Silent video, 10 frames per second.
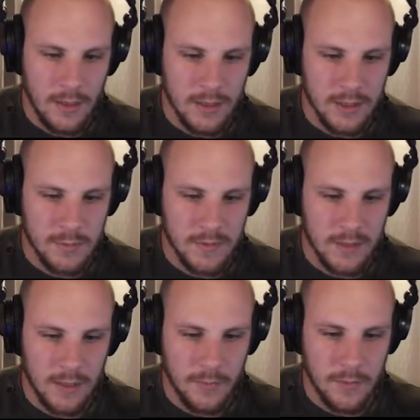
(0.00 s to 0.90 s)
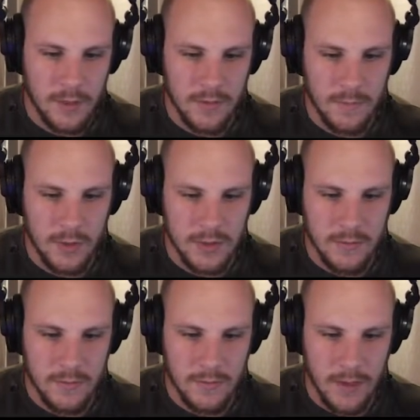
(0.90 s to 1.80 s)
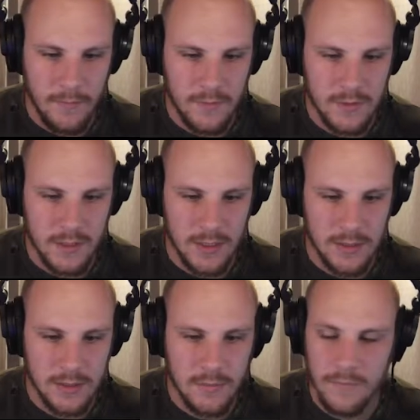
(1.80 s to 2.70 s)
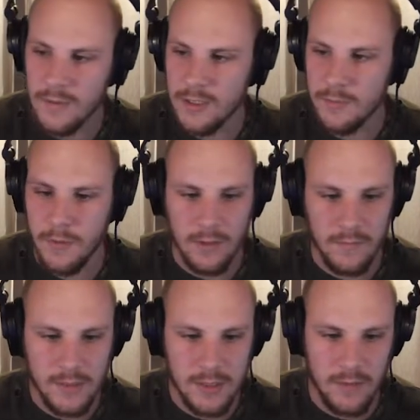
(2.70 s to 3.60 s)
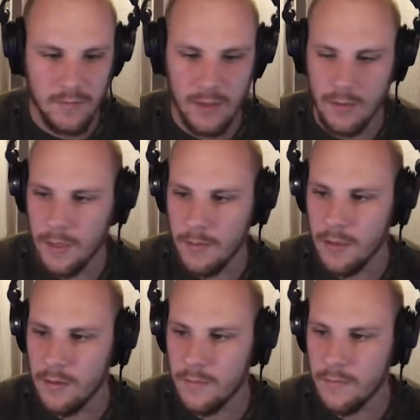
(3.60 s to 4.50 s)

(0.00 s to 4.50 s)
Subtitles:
at this particular part, because I want to emphasize this part of the sound here maybe.